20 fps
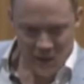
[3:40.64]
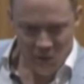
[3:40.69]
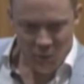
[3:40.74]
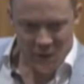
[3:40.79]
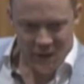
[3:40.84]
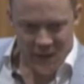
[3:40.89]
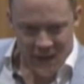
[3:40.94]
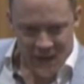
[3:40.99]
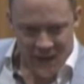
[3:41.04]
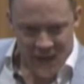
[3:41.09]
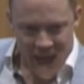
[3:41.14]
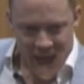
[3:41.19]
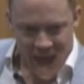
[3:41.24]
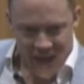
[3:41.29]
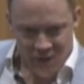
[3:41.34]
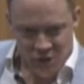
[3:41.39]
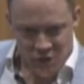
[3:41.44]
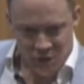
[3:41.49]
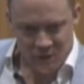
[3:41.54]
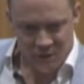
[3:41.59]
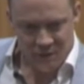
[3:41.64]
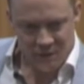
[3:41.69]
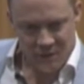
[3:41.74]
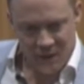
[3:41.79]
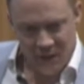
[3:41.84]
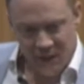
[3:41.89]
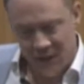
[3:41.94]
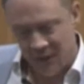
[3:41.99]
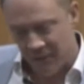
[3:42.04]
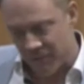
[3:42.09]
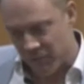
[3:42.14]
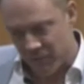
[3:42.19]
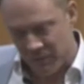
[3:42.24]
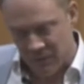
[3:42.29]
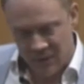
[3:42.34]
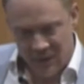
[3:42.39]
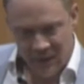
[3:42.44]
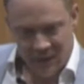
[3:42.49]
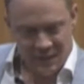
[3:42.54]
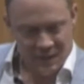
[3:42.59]
We get actions like, if we
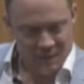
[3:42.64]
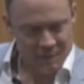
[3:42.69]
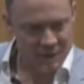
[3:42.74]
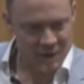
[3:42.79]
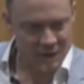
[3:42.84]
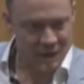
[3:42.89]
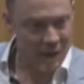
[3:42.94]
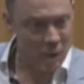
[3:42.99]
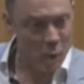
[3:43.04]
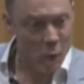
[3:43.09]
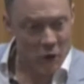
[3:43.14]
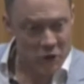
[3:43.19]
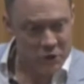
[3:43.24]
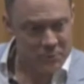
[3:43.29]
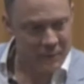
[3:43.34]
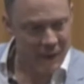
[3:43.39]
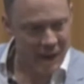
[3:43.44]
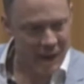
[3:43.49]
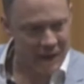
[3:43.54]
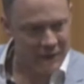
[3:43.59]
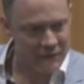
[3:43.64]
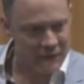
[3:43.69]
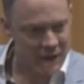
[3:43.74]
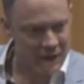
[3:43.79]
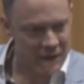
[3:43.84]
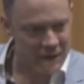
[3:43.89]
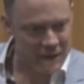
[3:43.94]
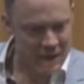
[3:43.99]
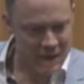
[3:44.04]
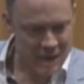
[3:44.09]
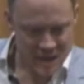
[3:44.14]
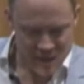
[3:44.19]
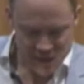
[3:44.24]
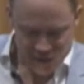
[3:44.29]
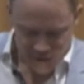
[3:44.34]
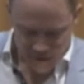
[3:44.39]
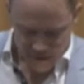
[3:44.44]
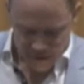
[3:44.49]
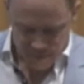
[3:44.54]
take something like wash behavior, the